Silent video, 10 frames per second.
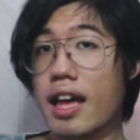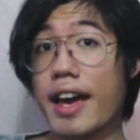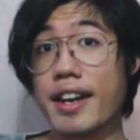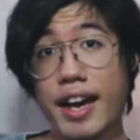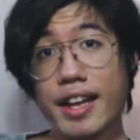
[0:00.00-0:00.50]

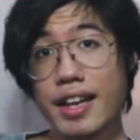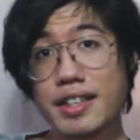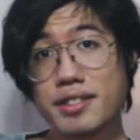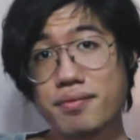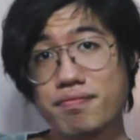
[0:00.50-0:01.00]
And the
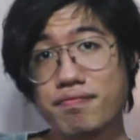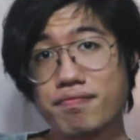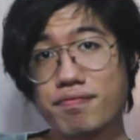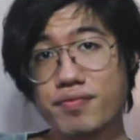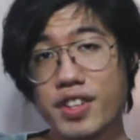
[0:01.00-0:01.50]
highlight?
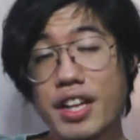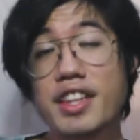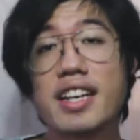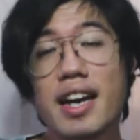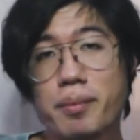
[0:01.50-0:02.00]

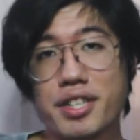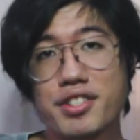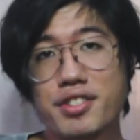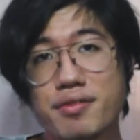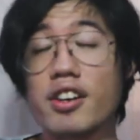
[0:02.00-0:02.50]
The
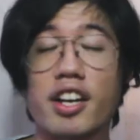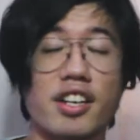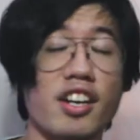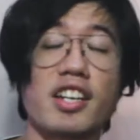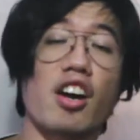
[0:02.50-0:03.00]
cabbage. No,
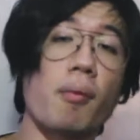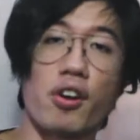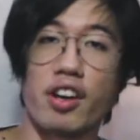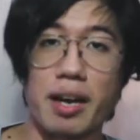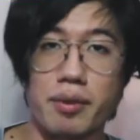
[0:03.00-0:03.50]
not normal
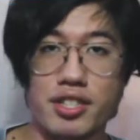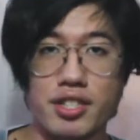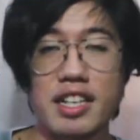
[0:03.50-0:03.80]
cabbage.